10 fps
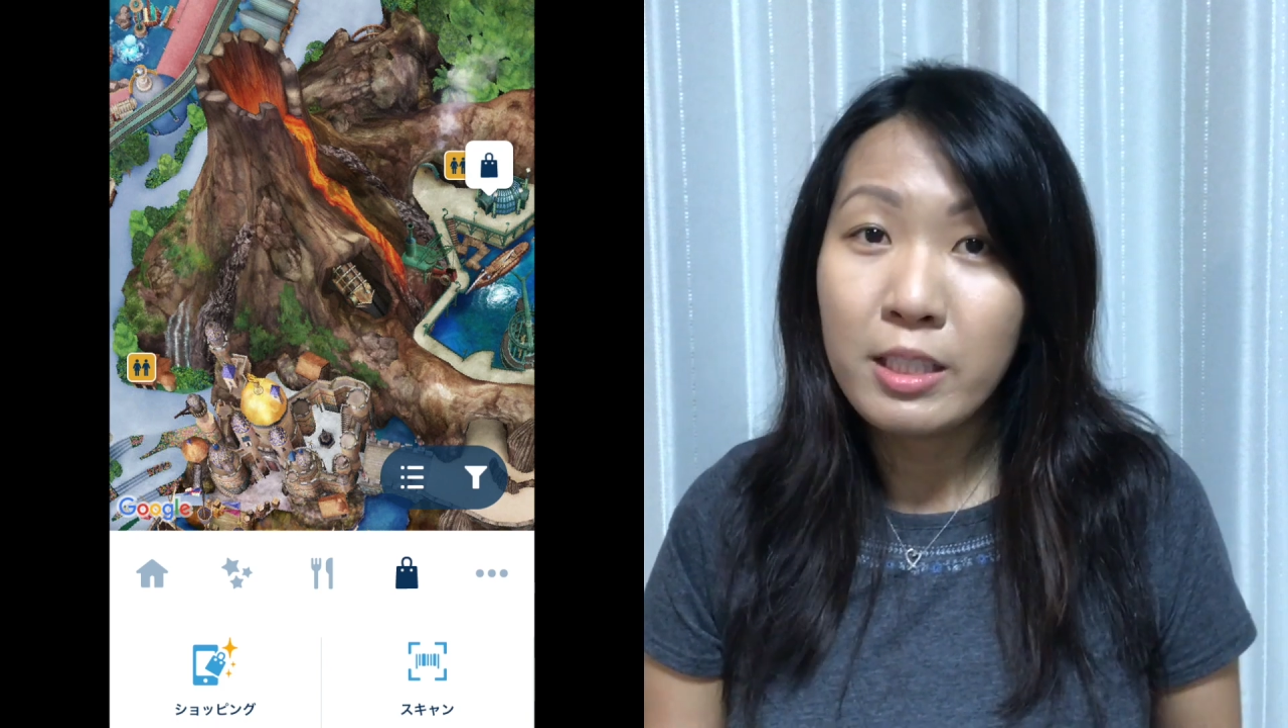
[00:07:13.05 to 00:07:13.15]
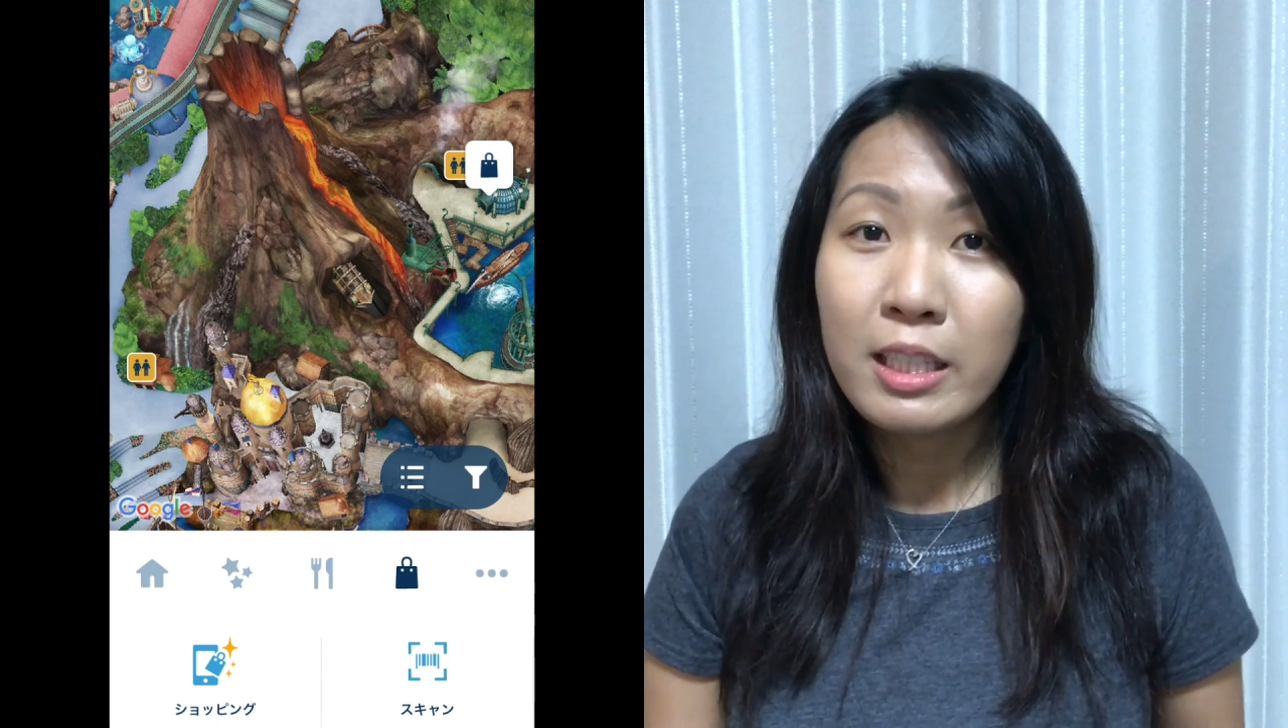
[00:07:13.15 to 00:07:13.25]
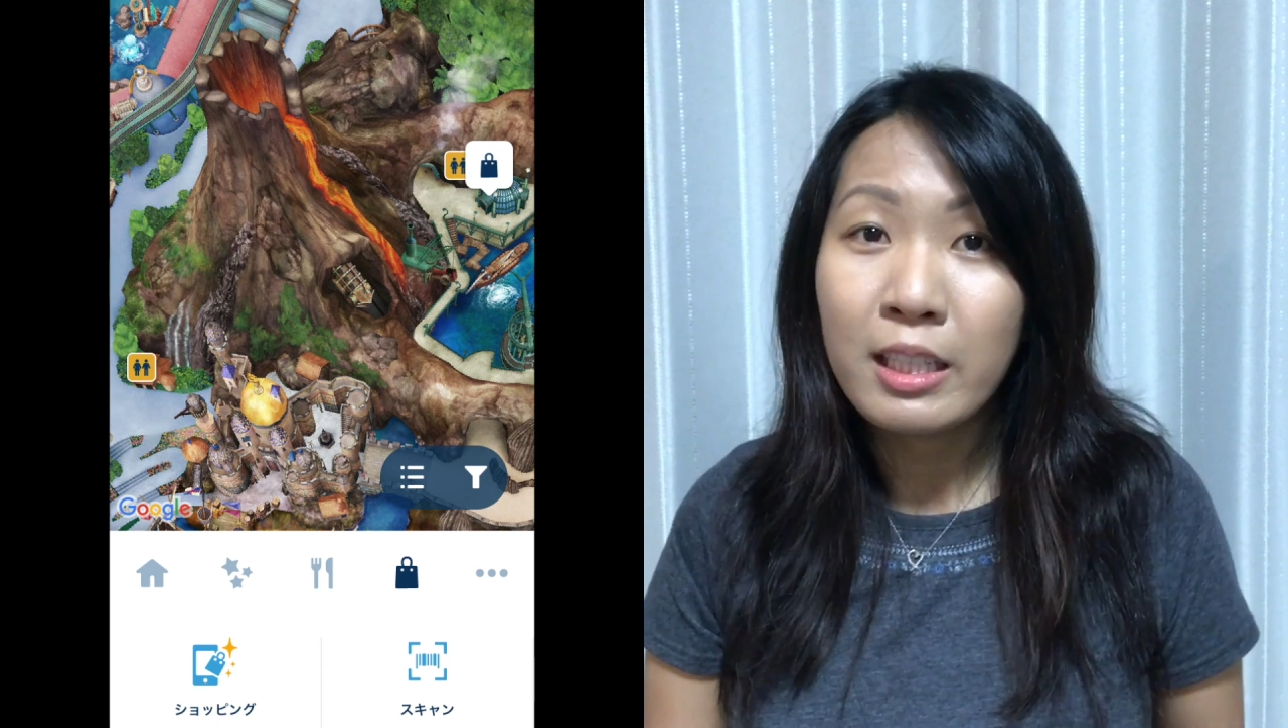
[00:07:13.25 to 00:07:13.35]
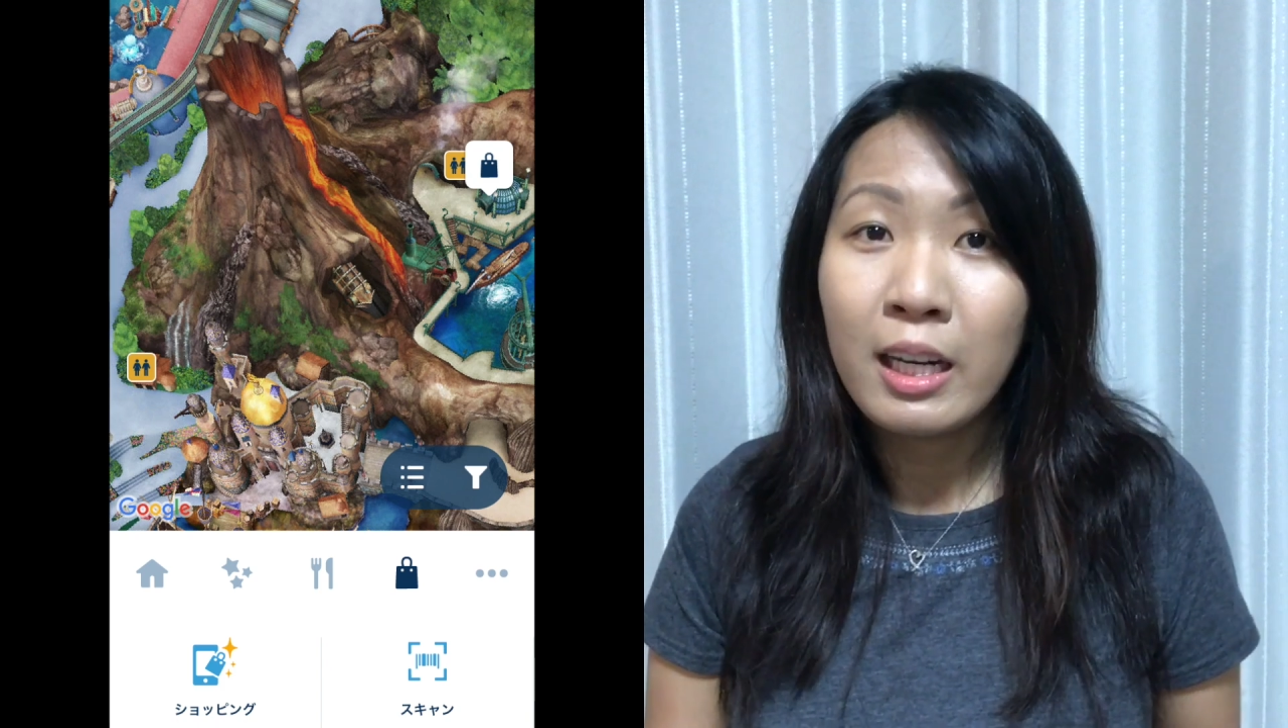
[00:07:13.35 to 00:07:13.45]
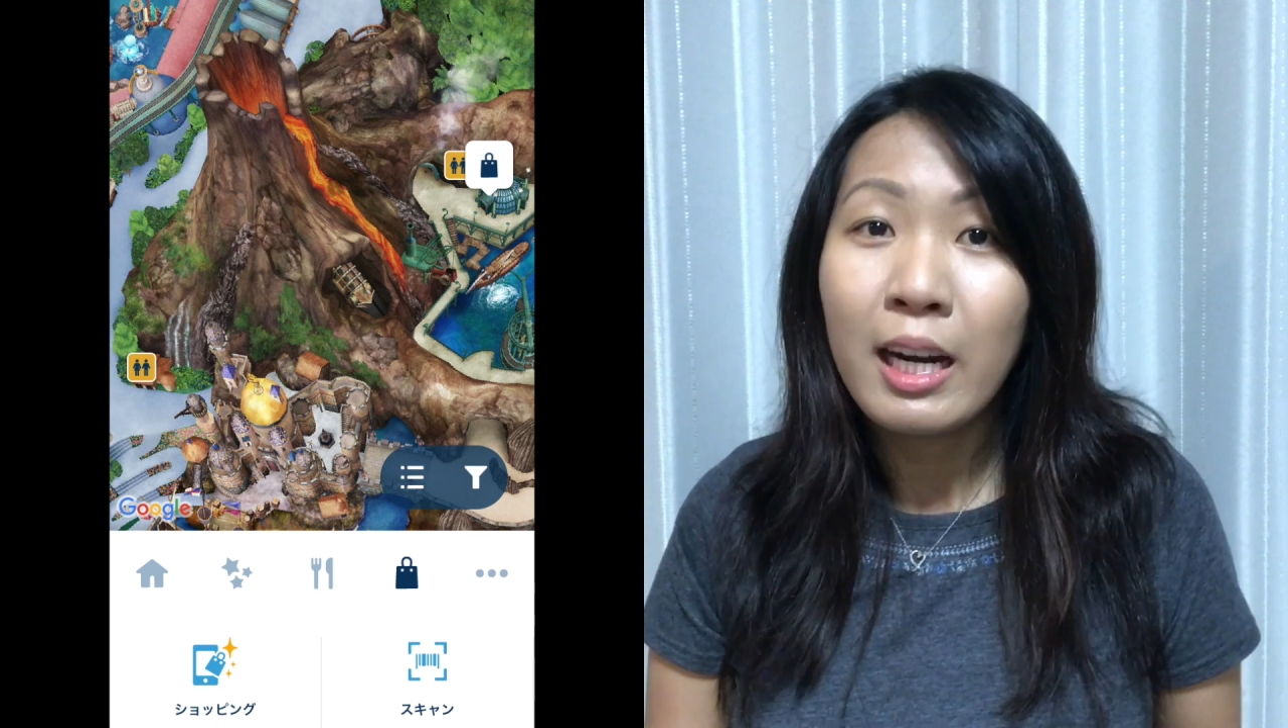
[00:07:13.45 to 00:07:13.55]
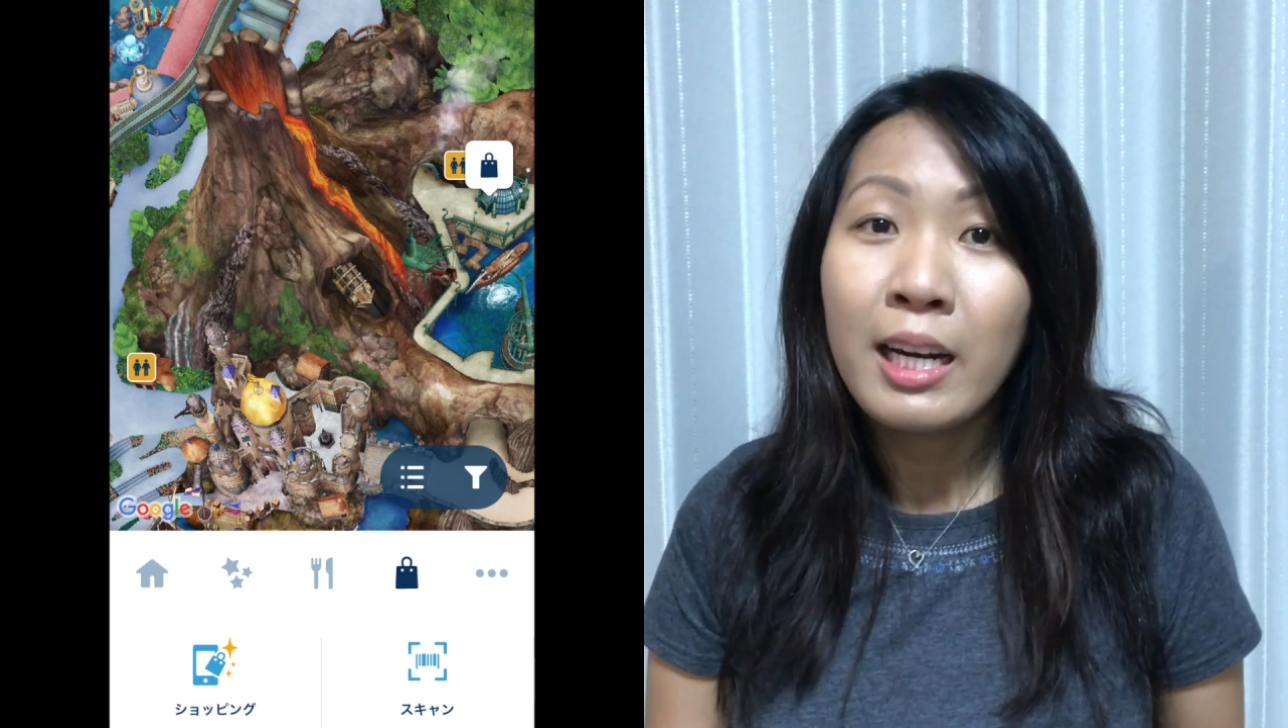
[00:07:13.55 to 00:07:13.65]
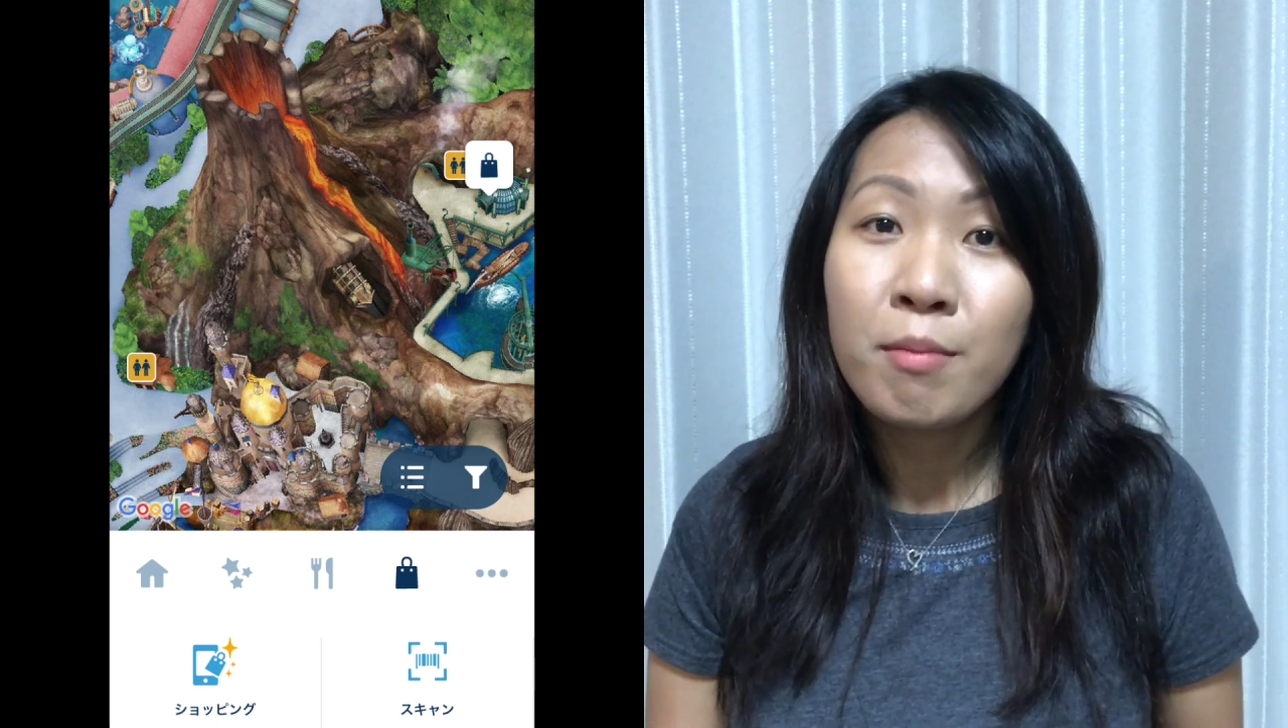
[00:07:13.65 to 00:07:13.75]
particular